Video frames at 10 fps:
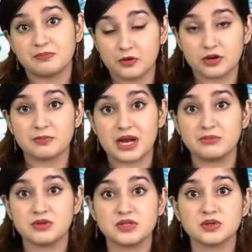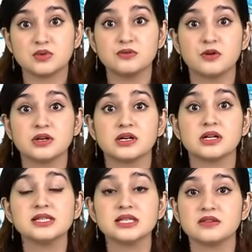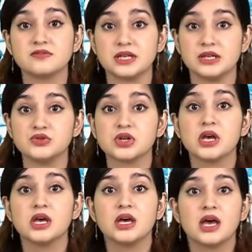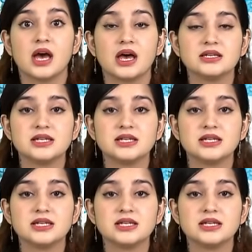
for a primary school for girls in the village. And